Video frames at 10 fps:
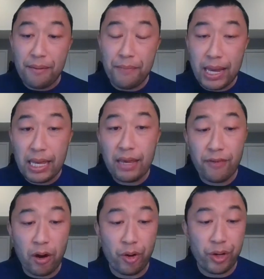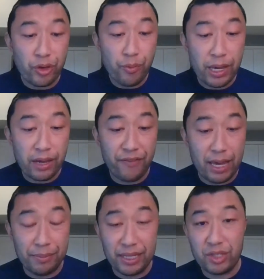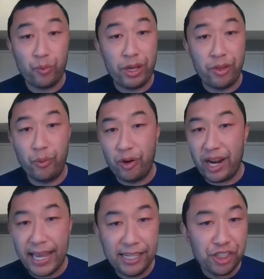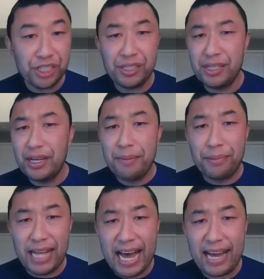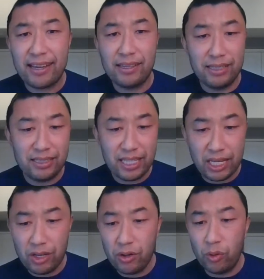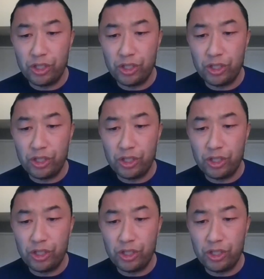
Many of our Yuming families, whether we're Asian, Black, Latino,